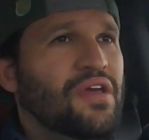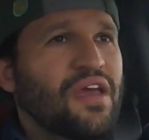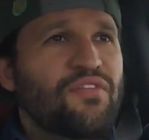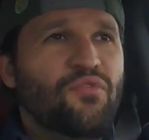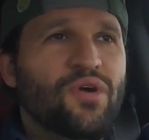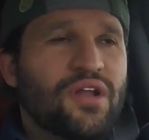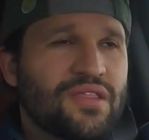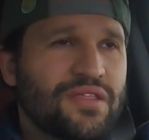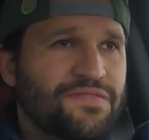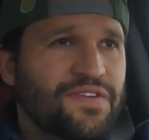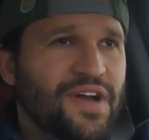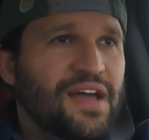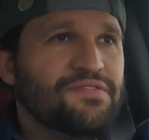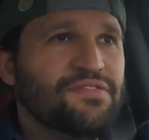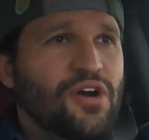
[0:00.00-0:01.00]
If one of the
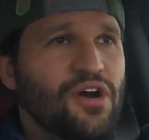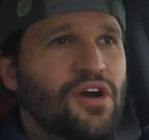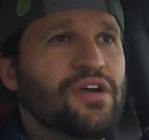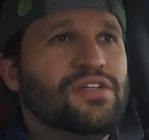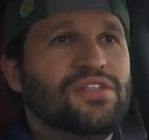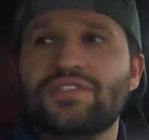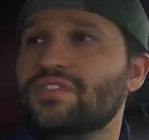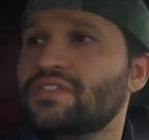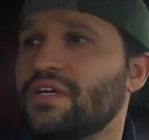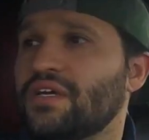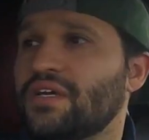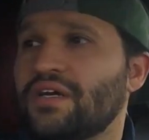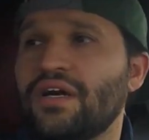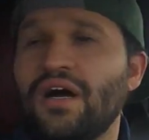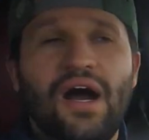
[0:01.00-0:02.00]
five cars
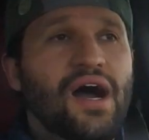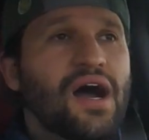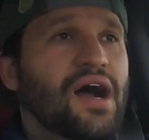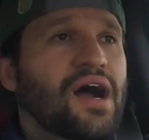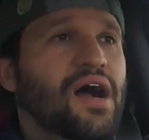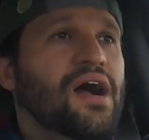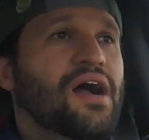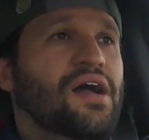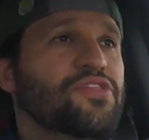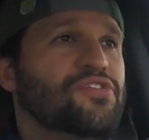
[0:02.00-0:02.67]
uh,